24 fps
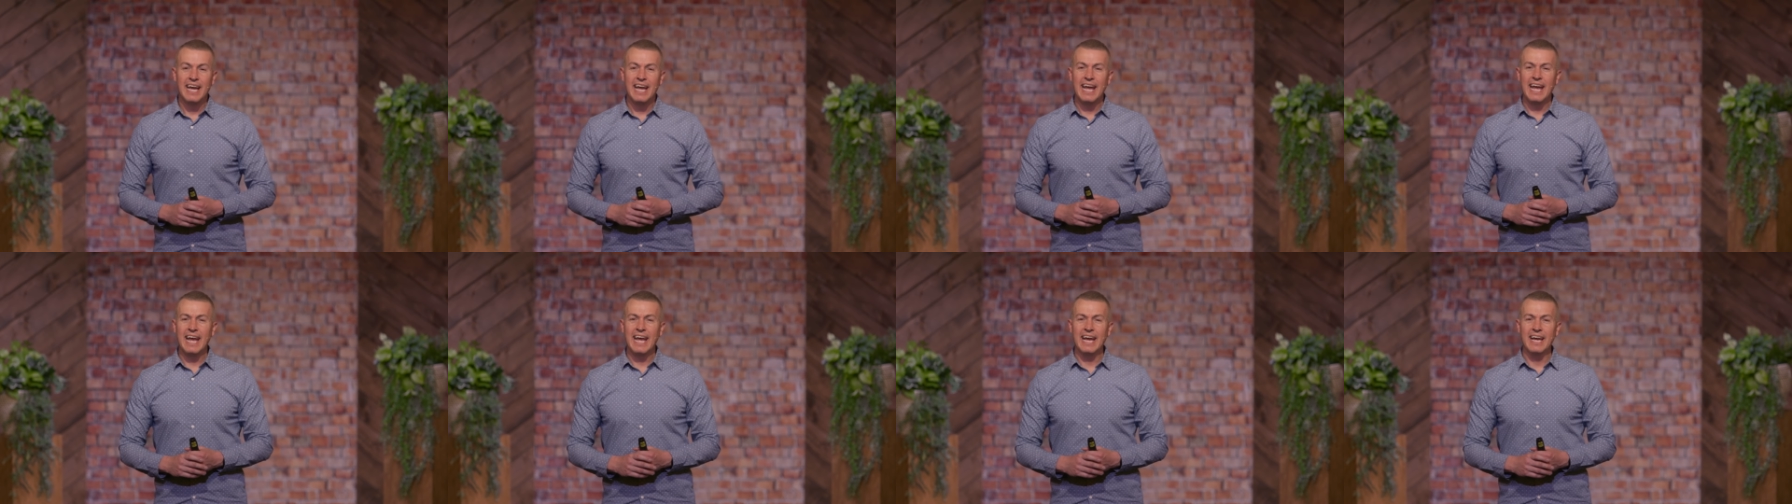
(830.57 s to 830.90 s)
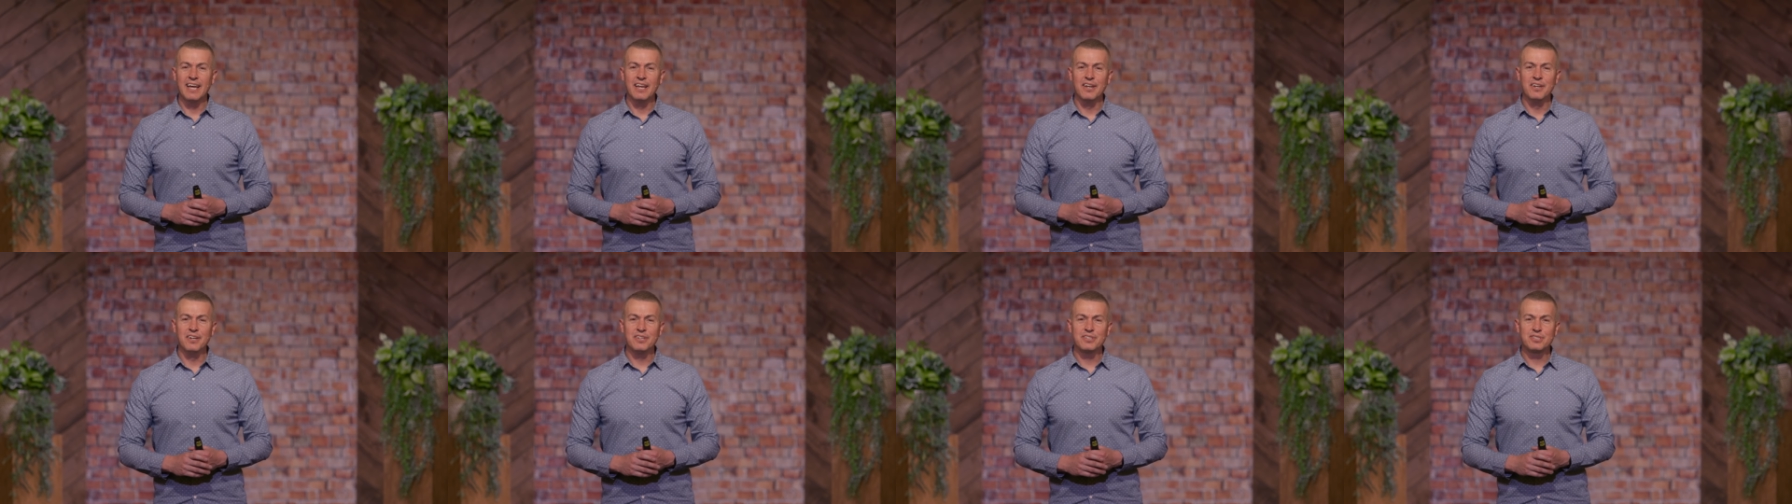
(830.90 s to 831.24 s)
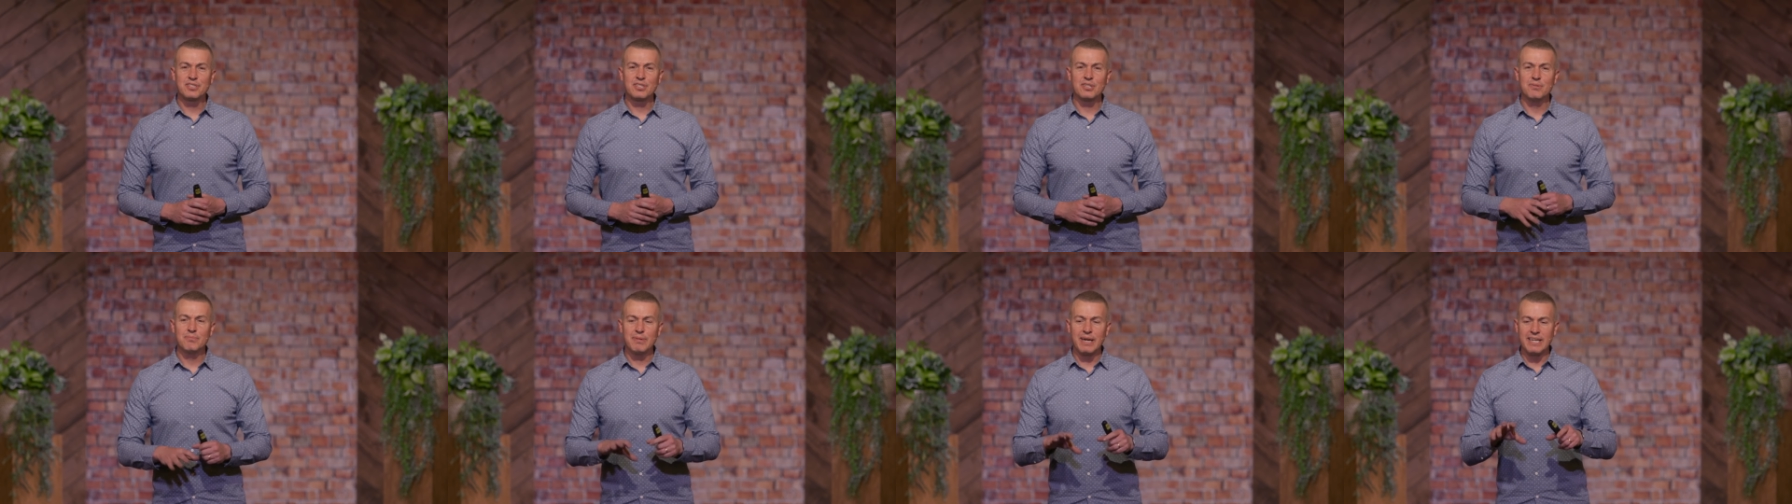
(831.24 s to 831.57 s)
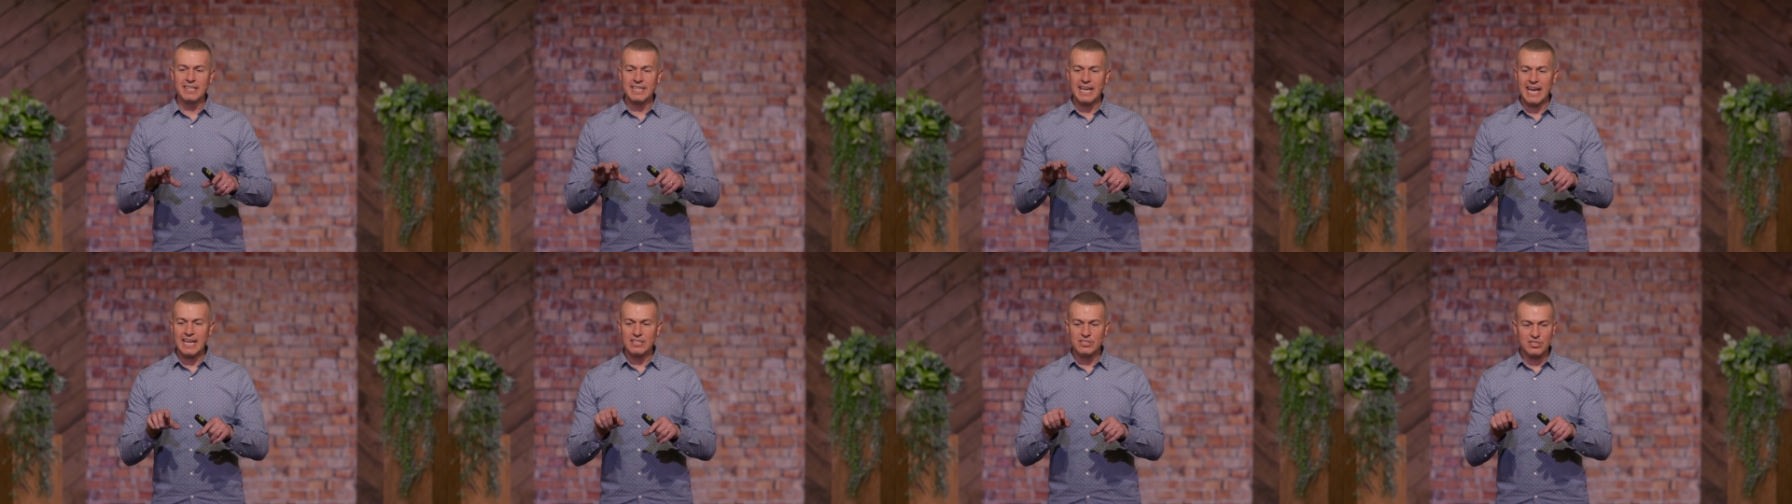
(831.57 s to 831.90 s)
And my
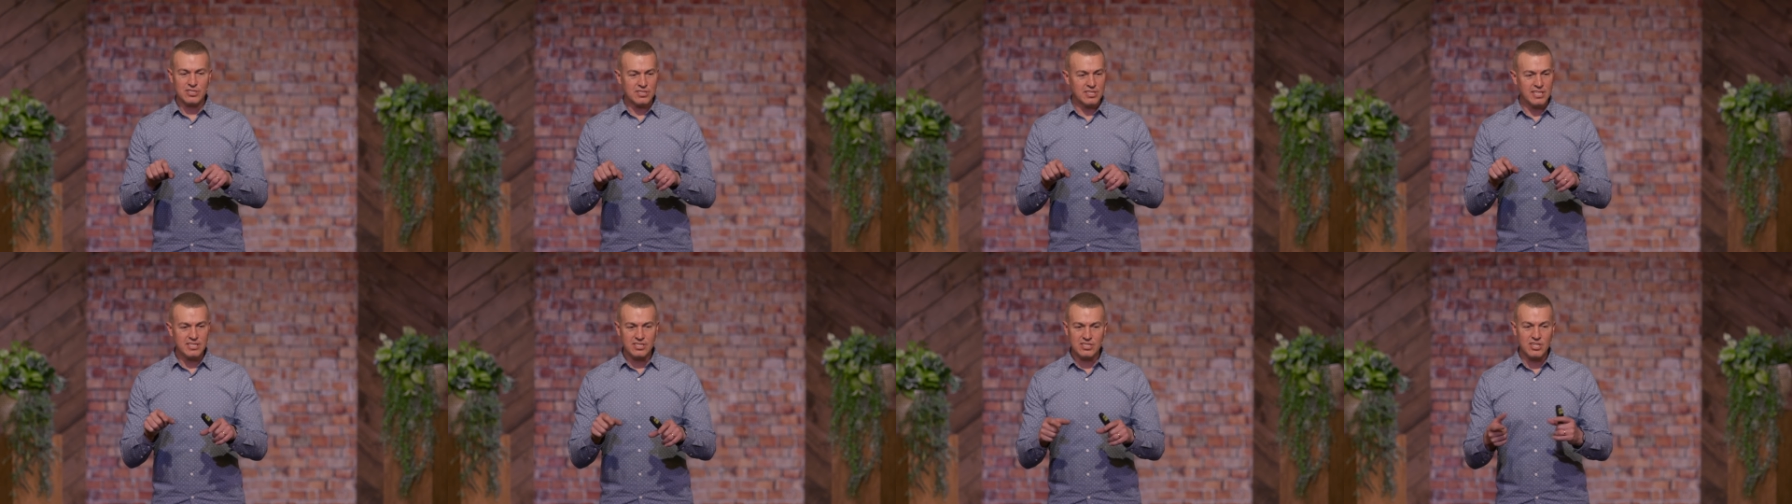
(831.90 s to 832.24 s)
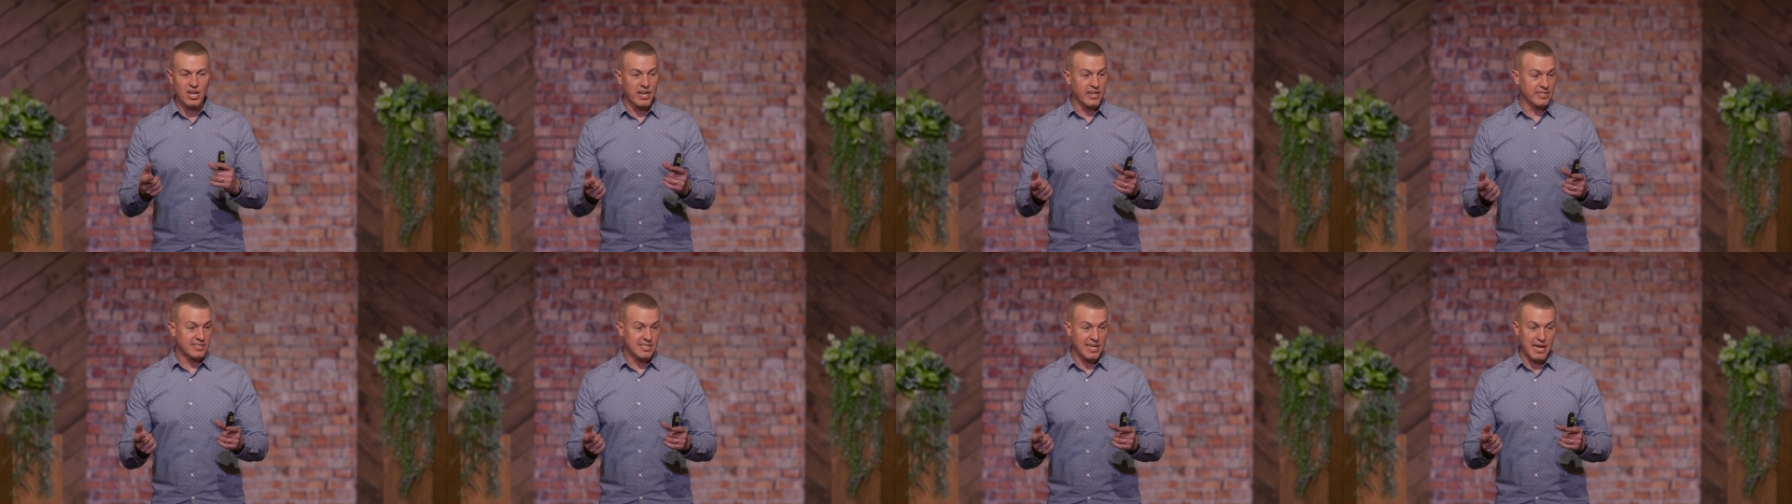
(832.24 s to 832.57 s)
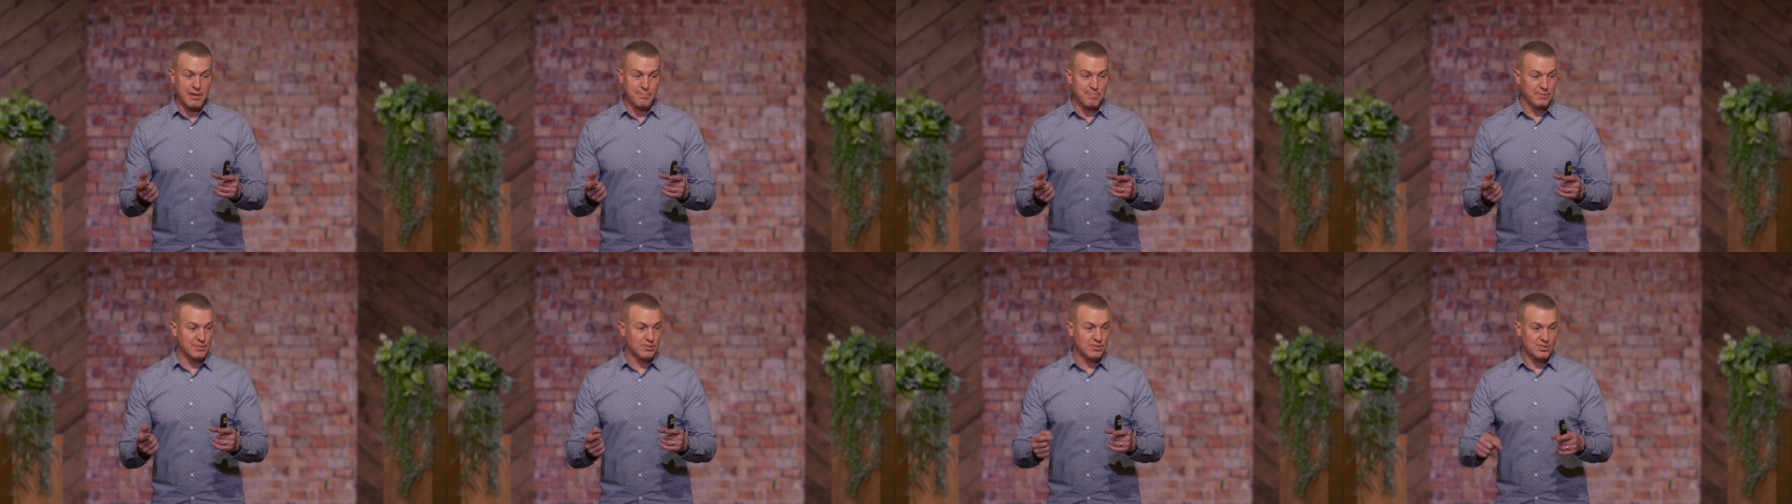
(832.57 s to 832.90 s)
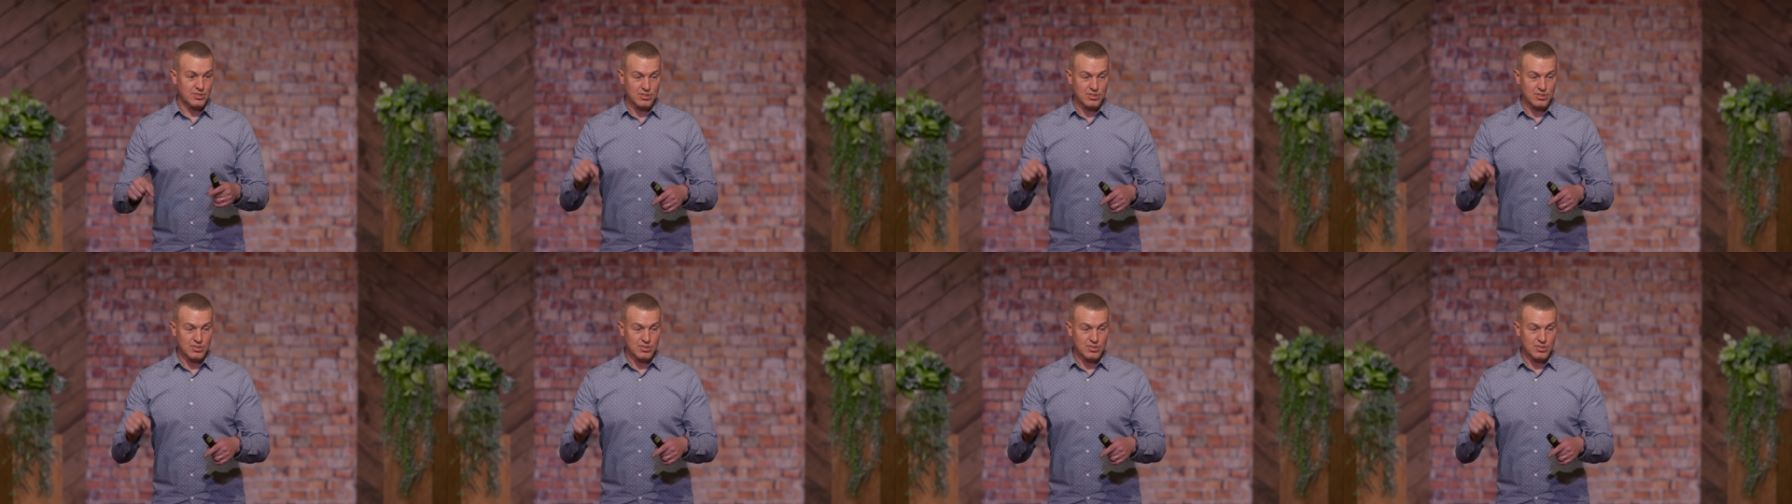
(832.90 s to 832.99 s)
dad is not a typist,